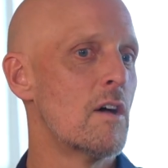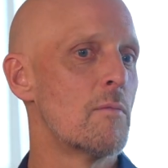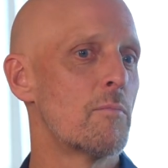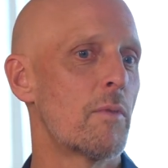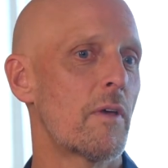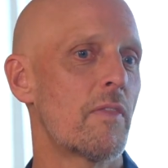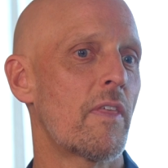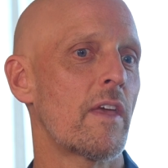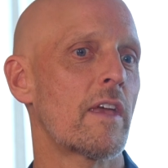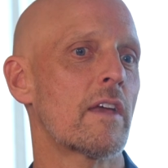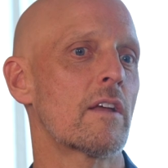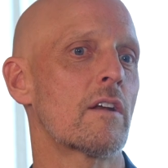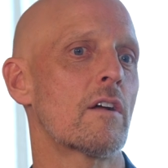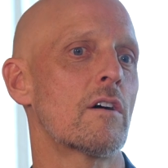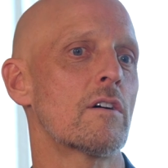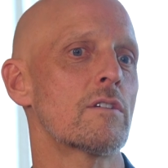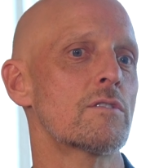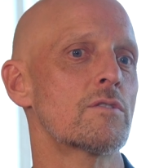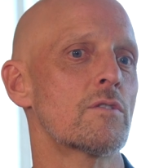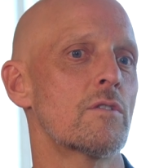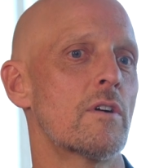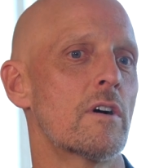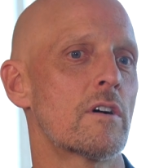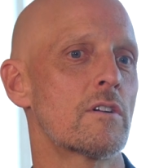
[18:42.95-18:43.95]
but they can
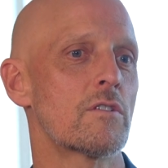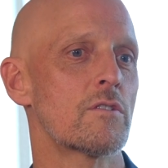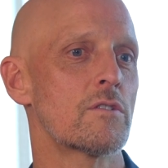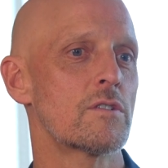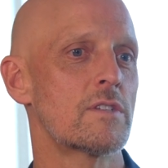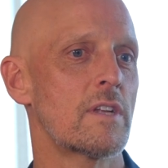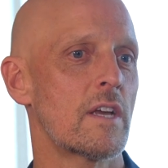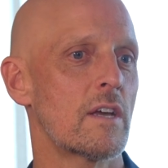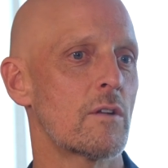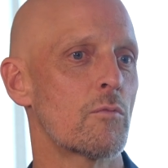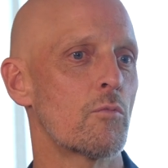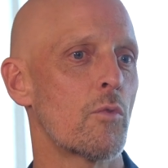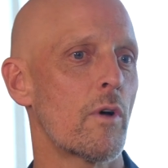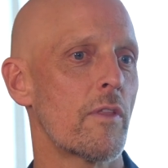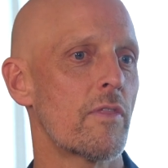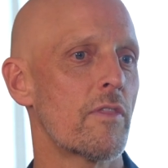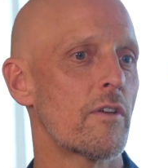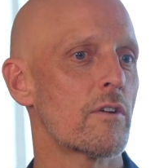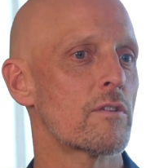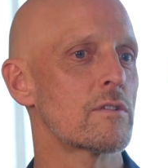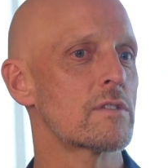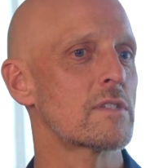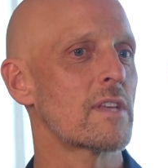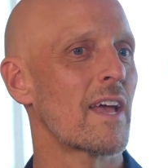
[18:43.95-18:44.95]
also understand what
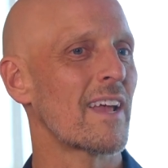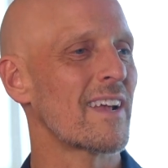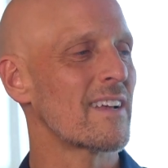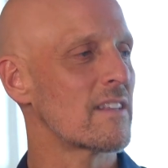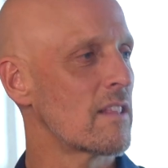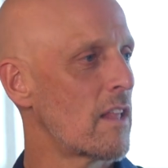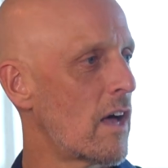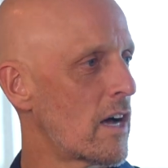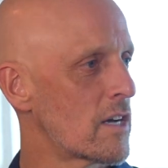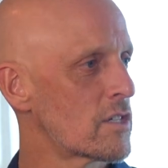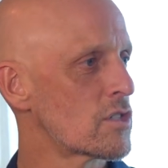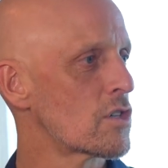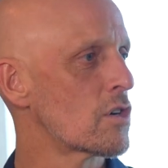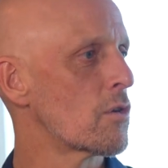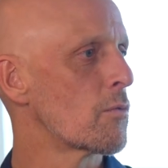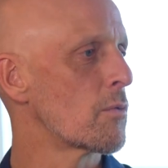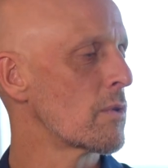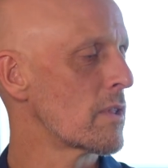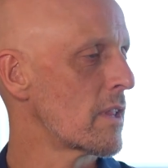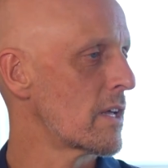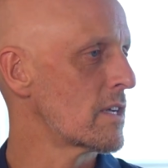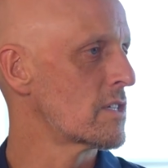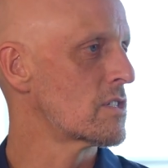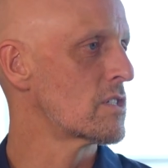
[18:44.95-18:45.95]
their psychological
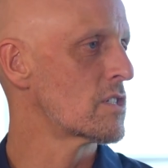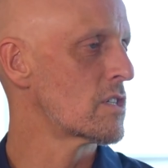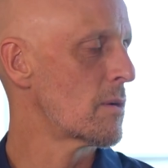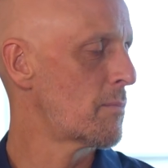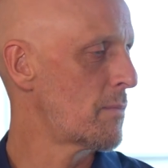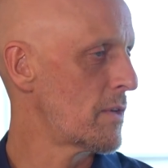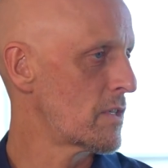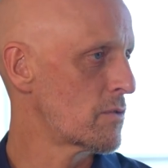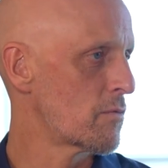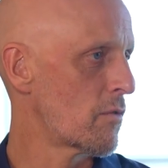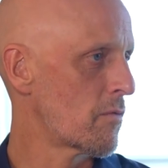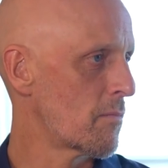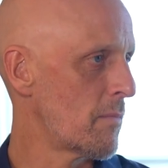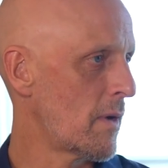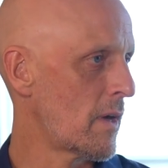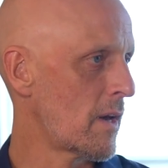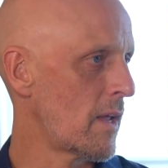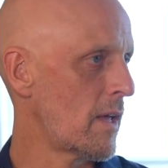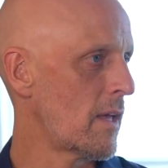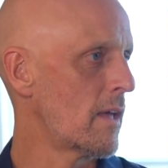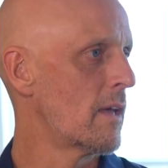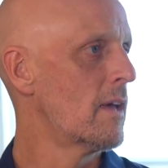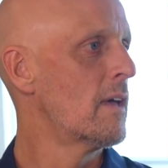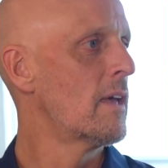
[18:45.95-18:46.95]
relationship is with
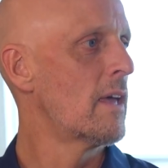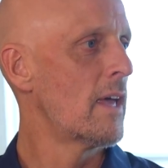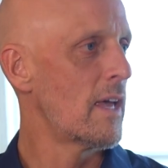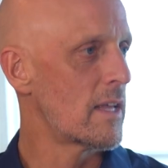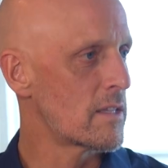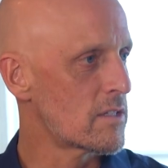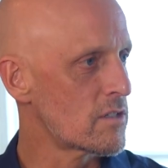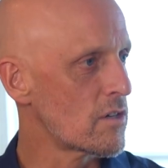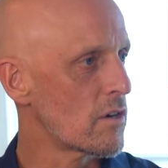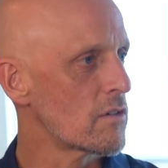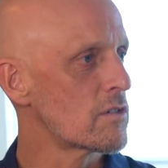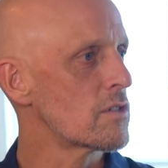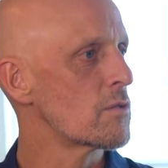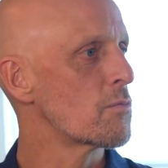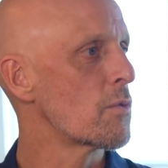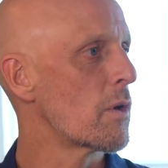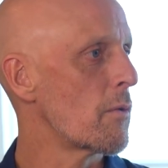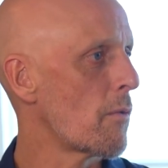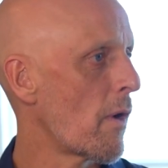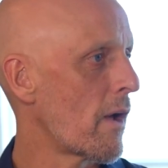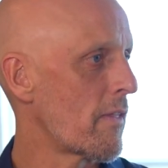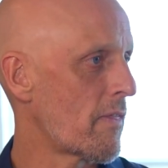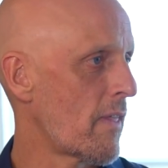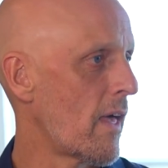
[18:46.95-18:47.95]
money and start to
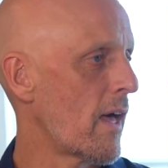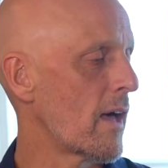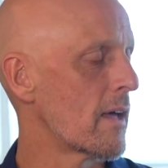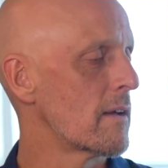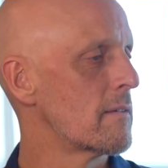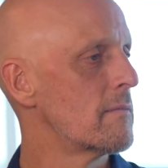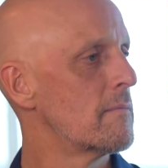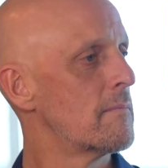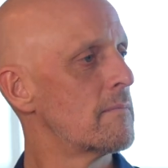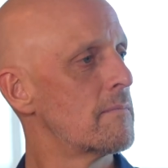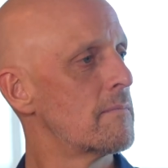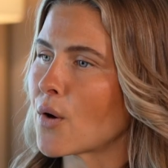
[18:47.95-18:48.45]
rewrite that.